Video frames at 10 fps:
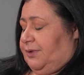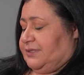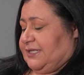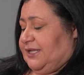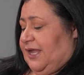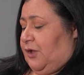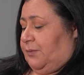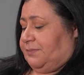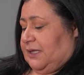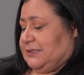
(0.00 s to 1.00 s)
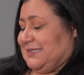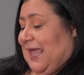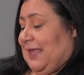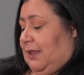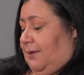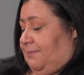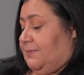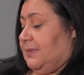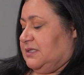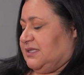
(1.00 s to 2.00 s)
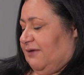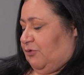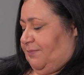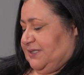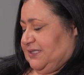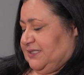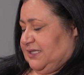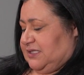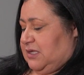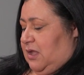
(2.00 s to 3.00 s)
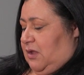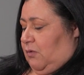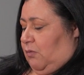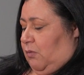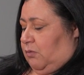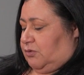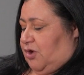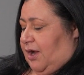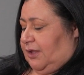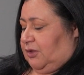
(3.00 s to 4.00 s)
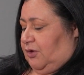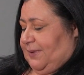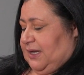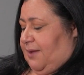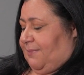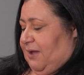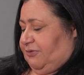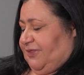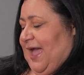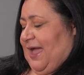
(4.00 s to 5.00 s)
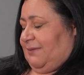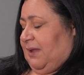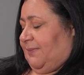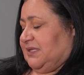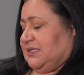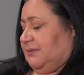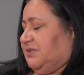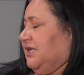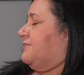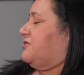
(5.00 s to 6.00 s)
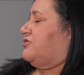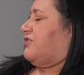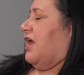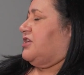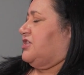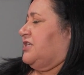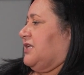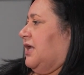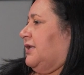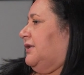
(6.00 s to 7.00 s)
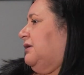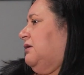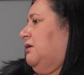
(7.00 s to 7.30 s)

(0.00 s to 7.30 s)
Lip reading: you said you helped scale up several businesses. We'll talk a little bit about that. Maybe some tips or strategies on